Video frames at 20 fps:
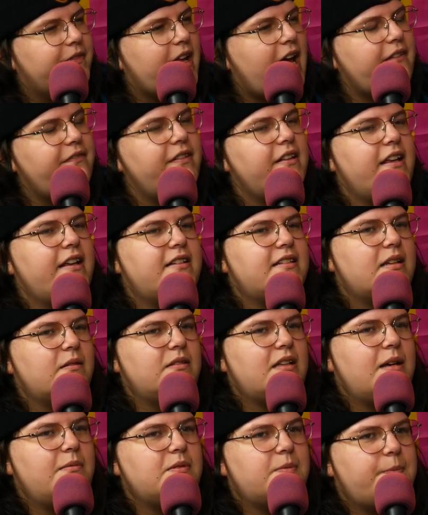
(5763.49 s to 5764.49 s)
I feel like
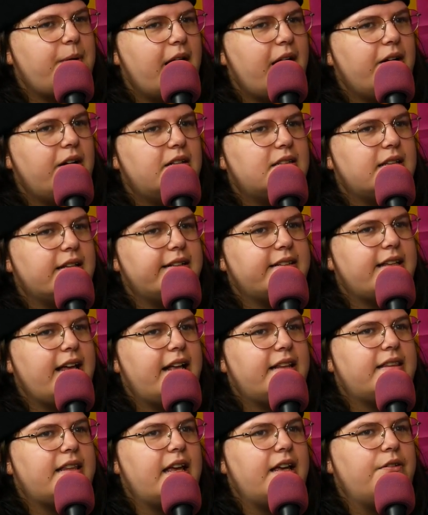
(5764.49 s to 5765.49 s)
sometimes parents like
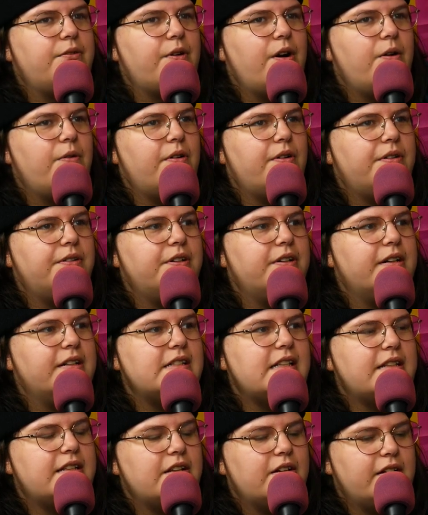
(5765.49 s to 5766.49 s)
that, they grow older
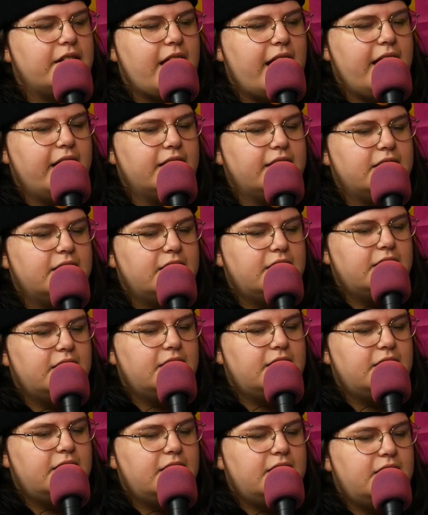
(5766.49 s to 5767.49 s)
and then they're like,
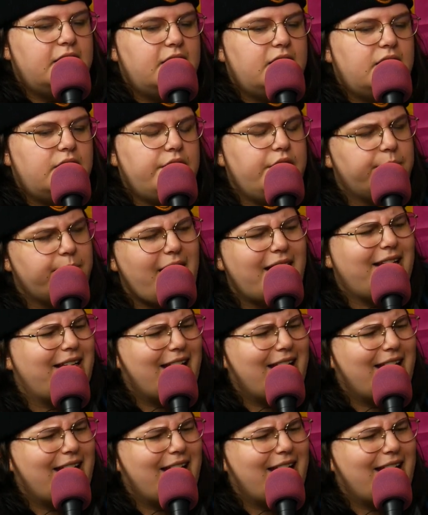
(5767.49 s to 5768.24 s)
you're my